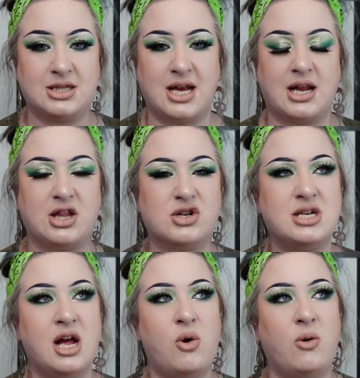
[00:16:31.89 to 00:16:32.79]
Like there's
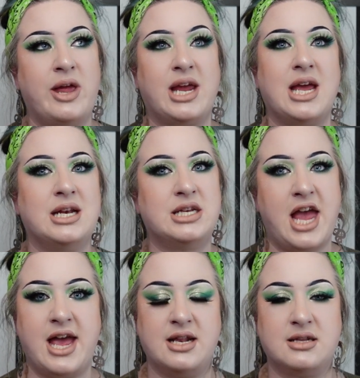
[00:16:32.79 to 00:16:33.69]
no like
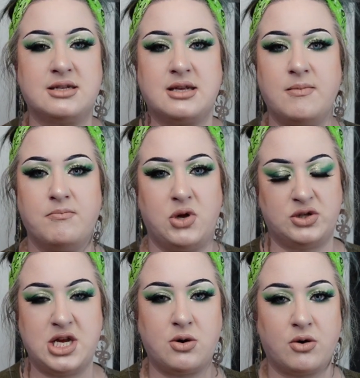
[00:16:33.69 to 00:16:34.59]
intense
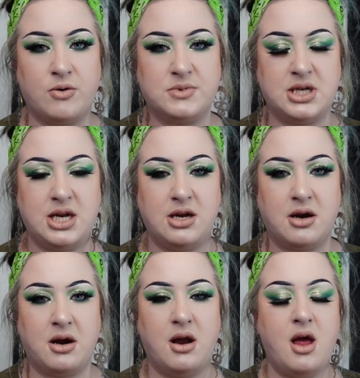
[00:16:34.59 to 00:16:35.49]
multi-chromes in
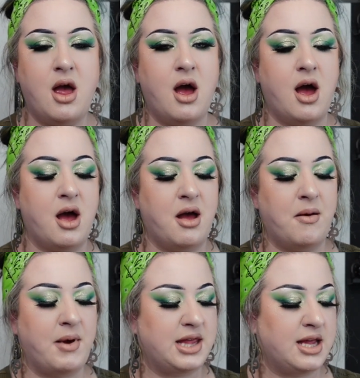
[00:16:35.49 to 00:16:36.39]
here.
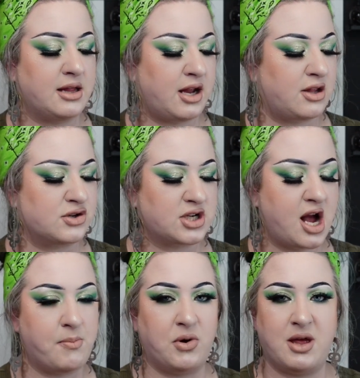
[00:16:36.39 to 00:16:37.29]
I think like there's a
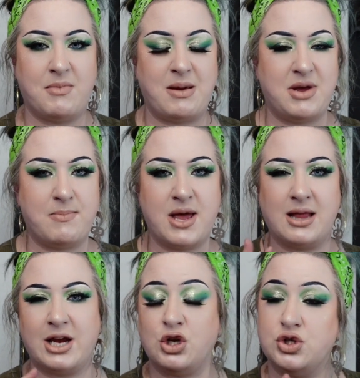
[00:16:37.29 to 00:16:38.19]
couple that might be a bit
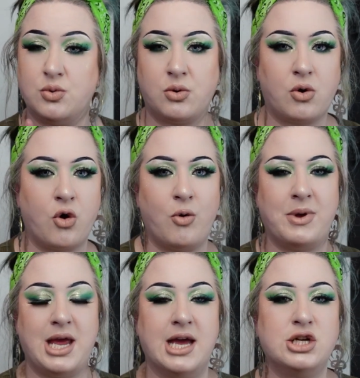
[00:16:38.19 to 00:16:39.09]
like
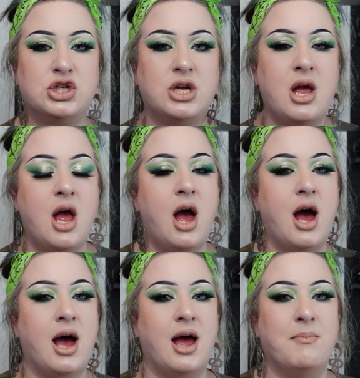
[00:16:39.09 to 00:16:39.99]
duochrome-ish,
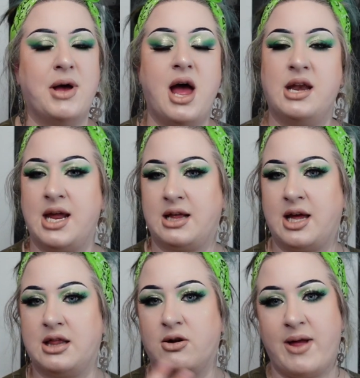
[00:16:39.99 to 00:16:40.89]
but unlike
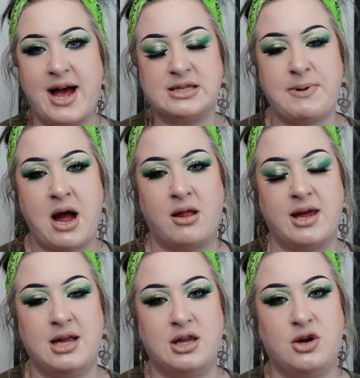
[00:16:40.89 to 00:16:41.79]
like their last
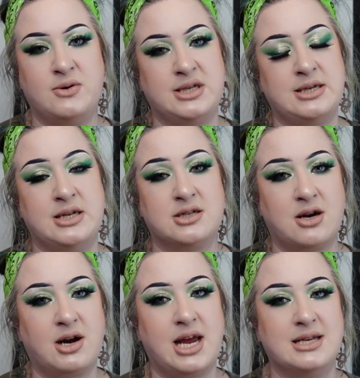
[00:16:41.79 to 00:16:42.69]
palette, the New Zealand
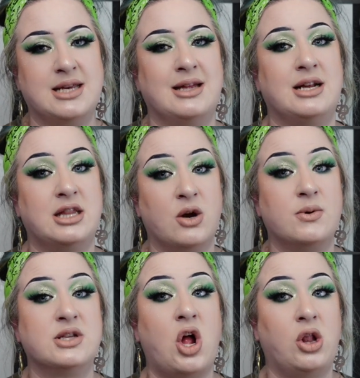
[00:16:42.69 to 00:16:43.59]
Stargazing, like there
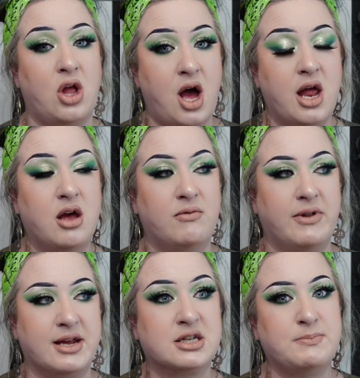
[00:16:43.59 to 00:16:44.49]
was a lot of
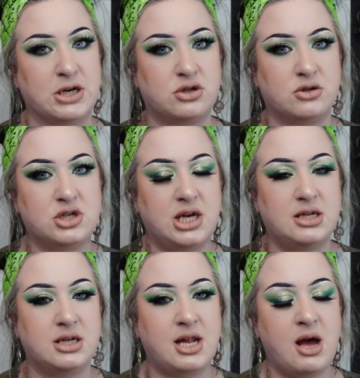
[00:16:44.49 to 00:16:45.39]
like special
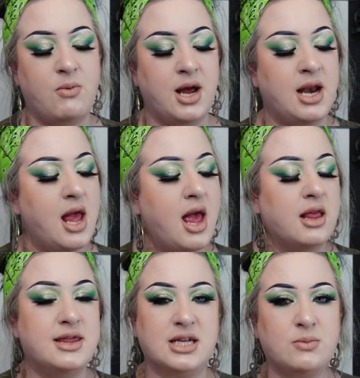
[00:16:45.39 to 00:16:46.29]
shades in that one.
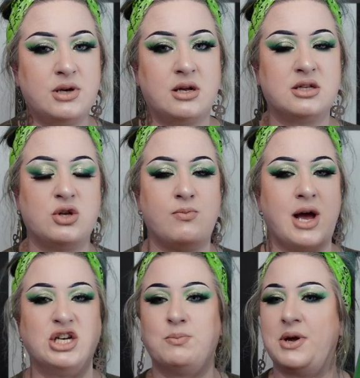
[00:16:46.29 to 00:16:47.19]
This one not so
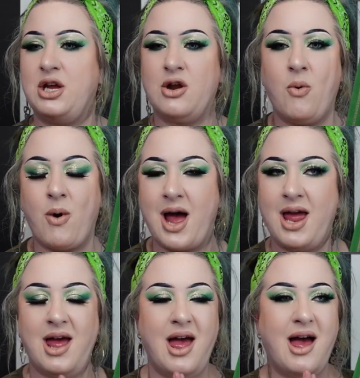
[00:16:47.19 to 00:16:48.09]
much, but you know
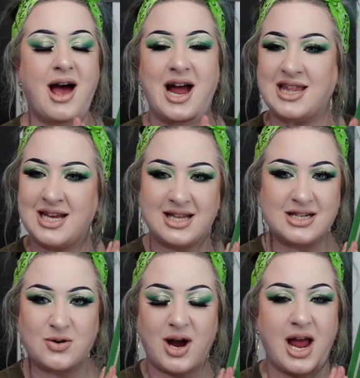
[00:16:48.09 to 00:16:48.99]
what? I think
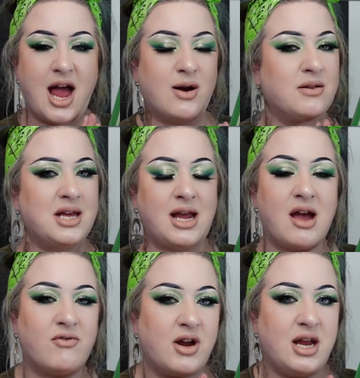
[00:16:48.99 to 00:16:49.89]
that's great. I don't think
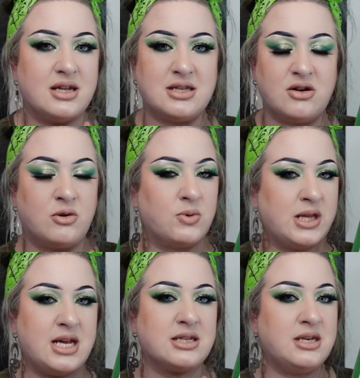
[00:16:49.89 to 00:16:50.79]
every single
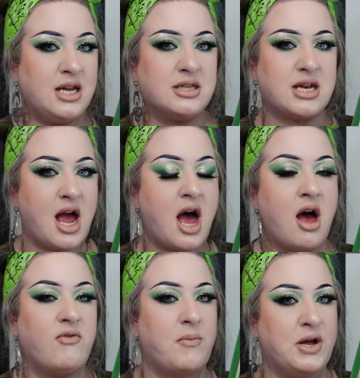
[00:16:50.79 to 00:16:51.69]
release needs to
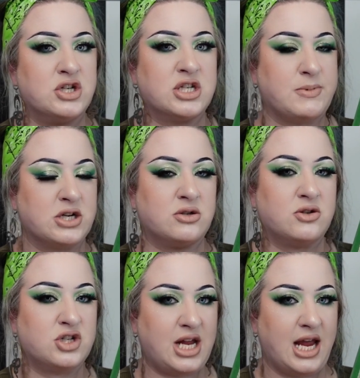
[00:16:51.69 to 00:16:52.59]
have a bunch of special
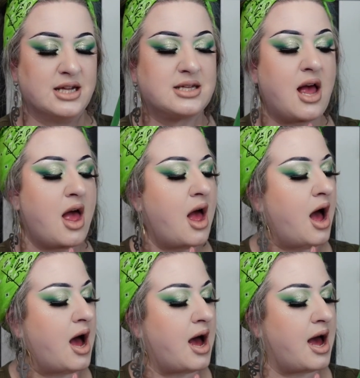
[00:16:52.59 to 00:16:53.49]
shades.
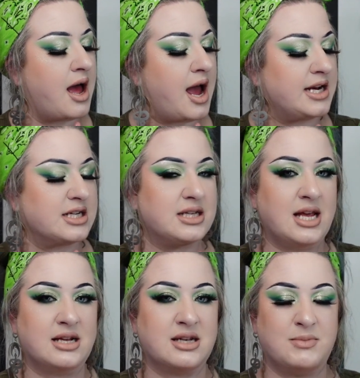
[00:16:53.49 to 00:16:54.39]
I just
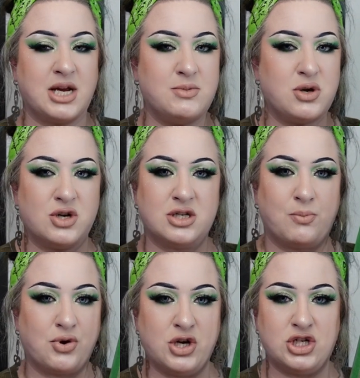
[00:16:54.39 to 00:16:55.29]
think sometimes you can just
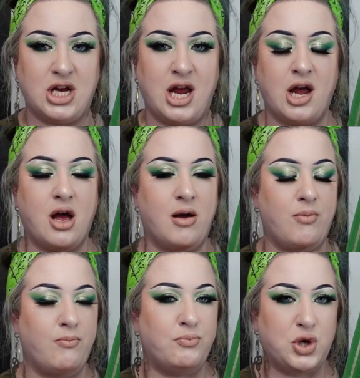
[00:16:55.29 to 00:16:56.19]
appreciate a
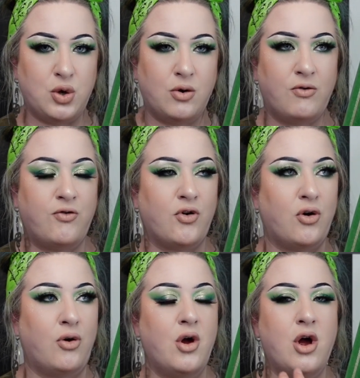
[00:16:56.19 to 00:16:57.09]

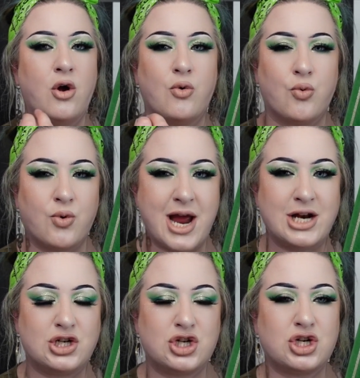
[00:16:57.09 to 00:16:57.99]
beautiful,
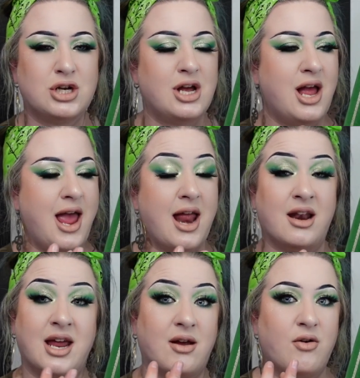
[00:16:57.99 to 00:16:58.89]
rich, and
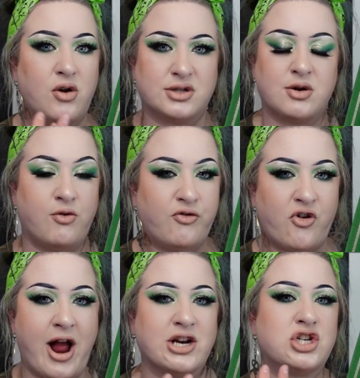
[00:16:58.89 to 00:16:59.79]
like also
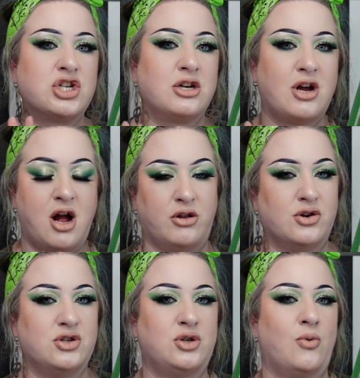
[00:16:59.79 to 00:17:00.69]
fresh color
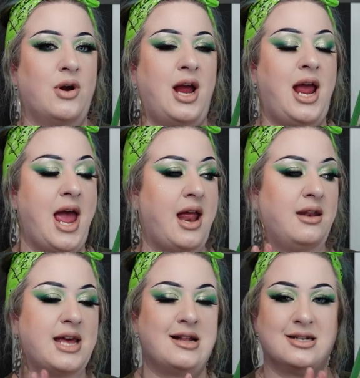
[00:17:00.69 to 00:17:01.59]
story, and
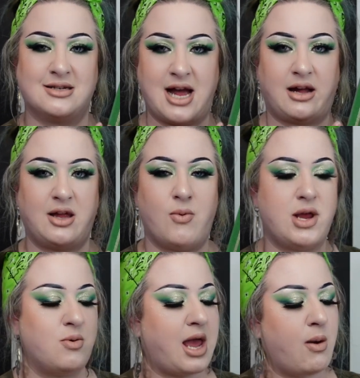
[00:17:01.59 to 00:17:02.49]
that's exactly what
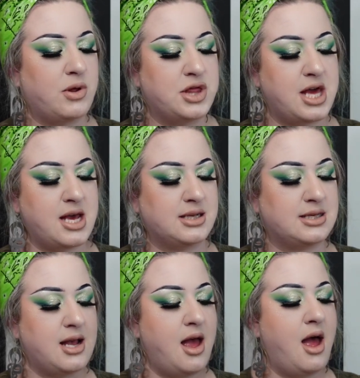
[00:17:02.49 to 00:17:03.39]
you get with this.